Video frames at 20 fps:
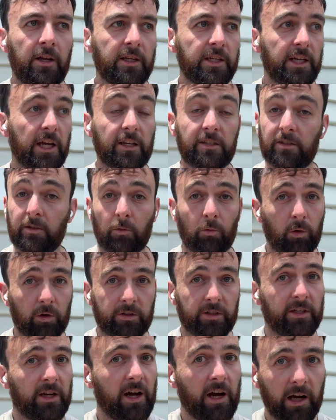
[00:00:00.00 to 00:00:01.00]
Yes, it
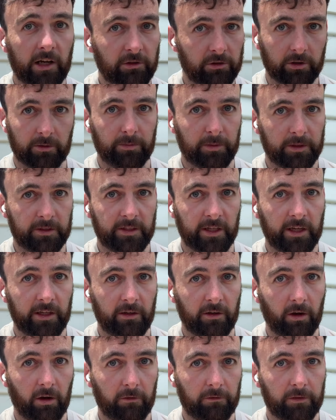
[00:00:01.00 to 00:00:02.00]
wasn't
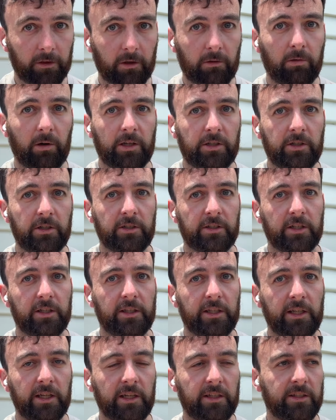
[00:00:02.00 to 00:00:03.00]
100% of the questions
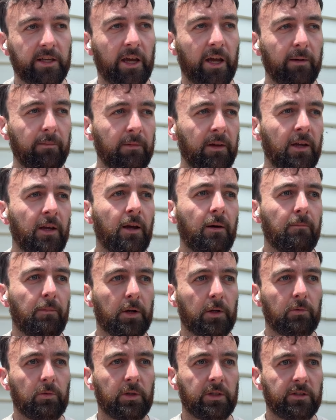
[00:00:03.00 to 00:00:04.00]
in the exam,
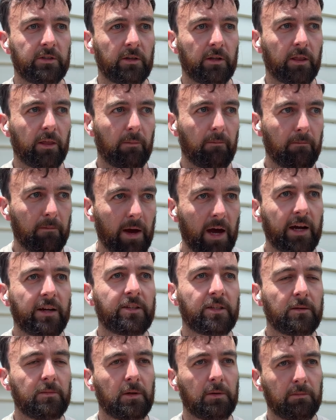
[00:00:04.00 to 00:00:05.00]
but it was the
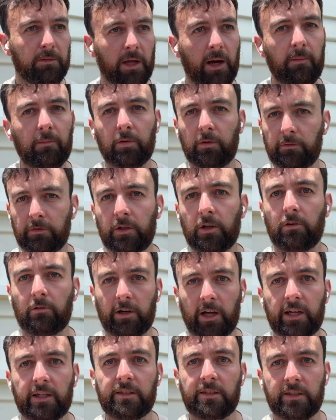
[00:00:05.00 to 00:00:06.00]
maximum number of
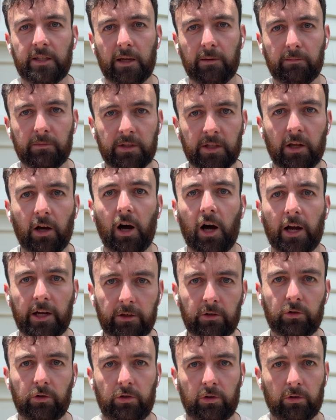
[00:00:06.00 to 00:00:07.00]
correct stems that I
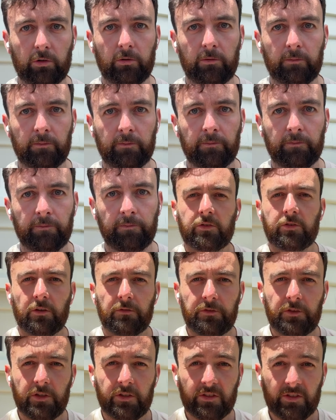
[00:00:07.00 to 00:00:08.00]
could do. So
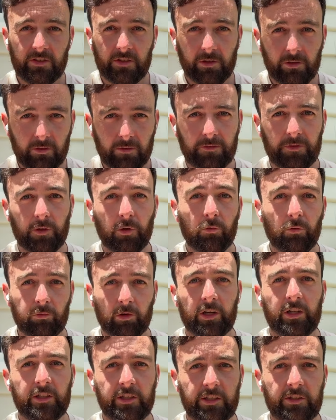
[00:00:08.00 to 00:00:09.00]
if you still feel
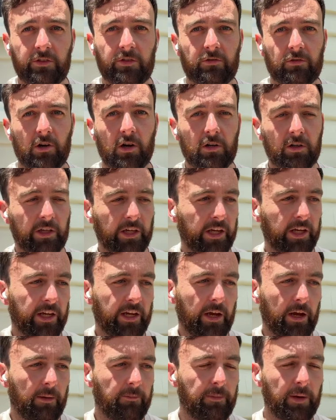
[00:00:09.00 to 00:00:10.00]
really
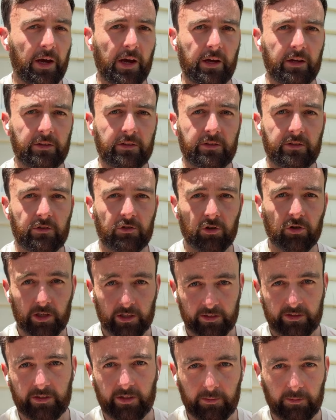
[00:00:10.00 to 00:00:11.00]
strongly about trying
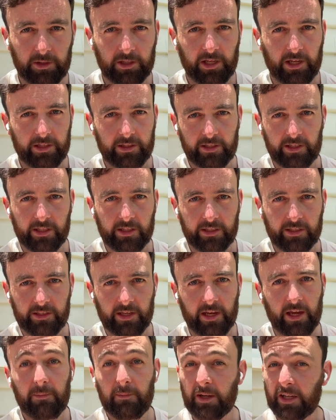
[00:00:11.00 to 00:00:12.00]
to simulate the
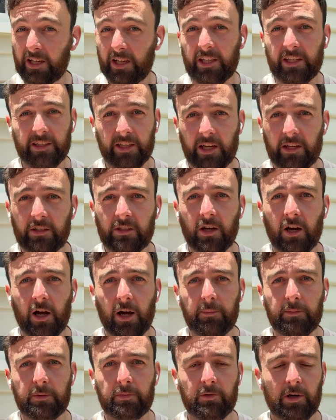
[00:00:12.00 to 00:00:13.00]
exam and getting that
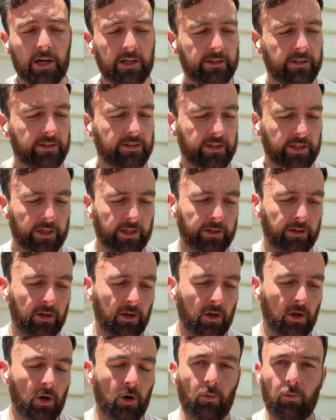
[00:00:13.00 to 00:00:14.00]
timed practice in,
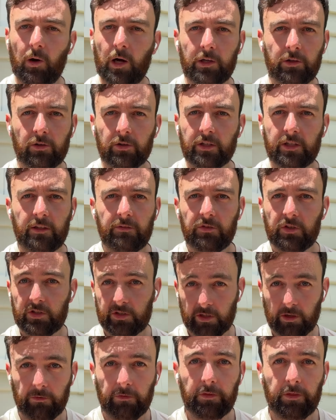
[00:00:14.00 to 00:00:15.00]
why not give
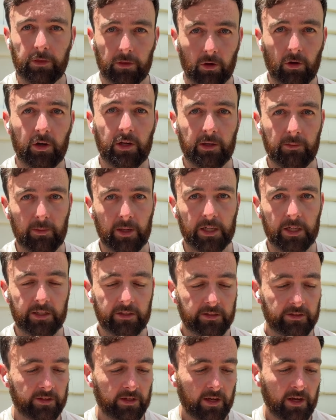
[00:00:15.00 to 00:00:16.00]
yourself 30
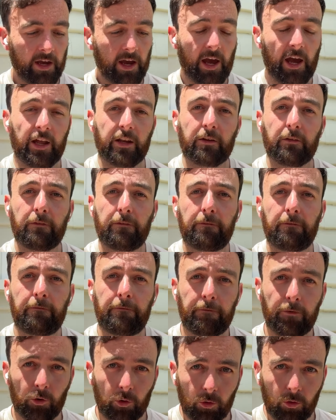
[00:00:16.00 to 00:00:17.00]
minutes and a
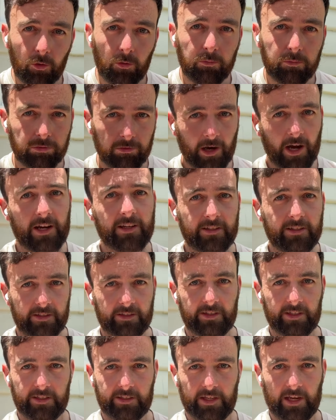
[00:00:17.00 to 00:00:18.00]
full
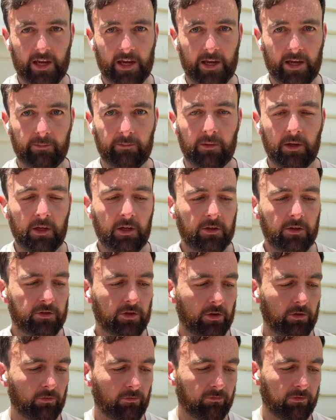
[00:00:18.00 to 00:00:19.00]
practice exam?
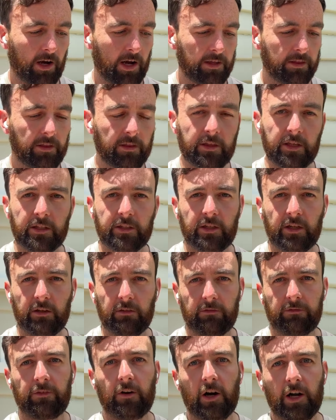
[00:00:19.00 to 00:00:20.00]
So rather than
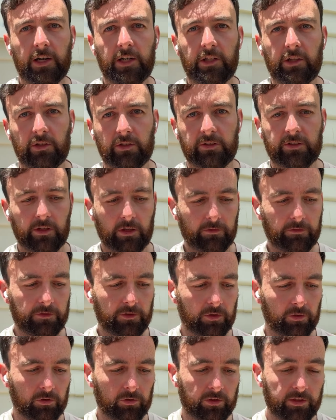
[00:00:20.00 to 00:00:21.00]
confining yourself
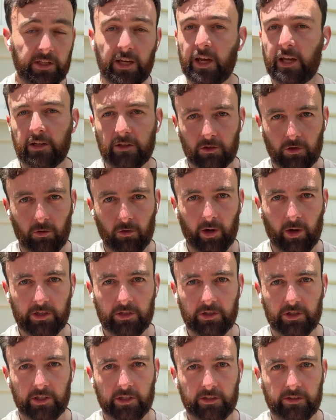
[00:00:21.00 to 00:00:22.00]
to 10
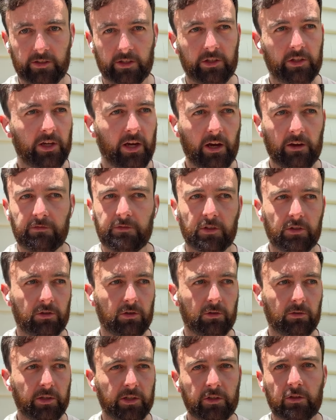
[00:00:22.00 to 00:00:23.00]
questions that you have to
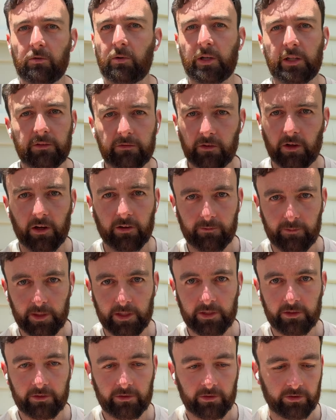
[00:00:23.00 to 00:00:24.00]
do in 25
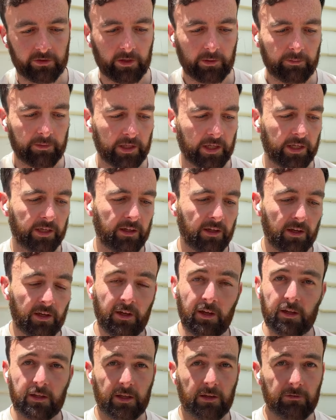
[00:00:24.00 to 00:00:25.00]
minutes or something,
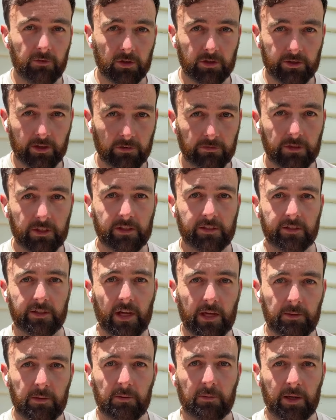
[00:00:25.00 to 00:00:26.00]
give yourself the
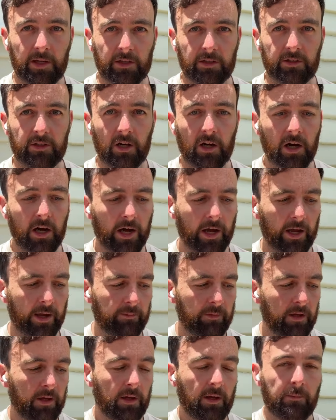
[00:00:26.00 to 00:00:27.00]
same amount of
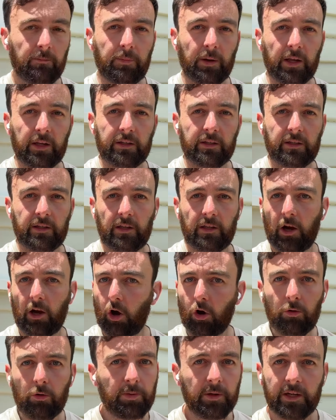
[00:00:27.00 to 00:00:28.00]
time, but
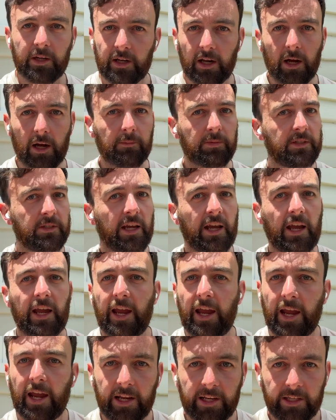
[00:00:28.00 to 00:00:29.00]
open it up to
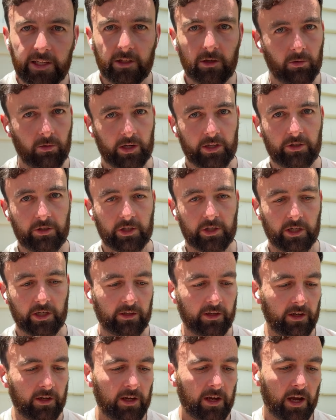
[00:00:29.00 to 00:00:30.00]
any
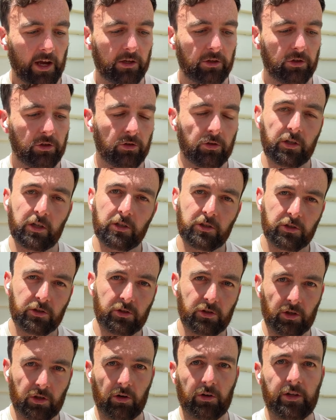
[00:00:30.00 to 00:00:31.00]
question. And you can
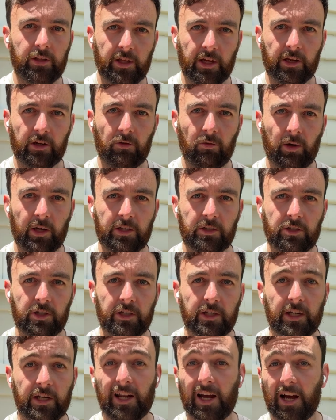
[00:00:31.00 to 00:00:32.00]
just go to that
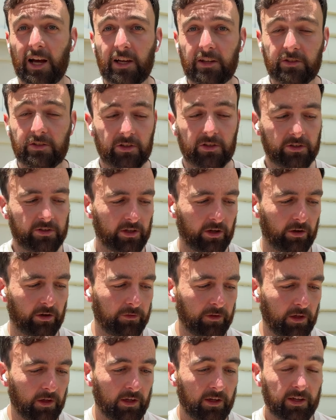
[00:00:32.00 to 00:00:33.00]
question and ask
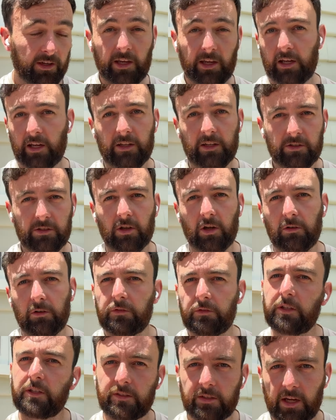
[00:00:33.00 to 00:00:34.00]
yourself, can I
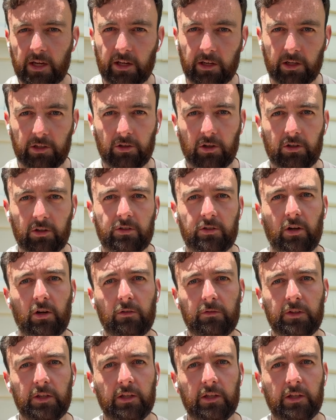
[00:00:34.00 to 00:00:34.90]
solve this? Can I not solve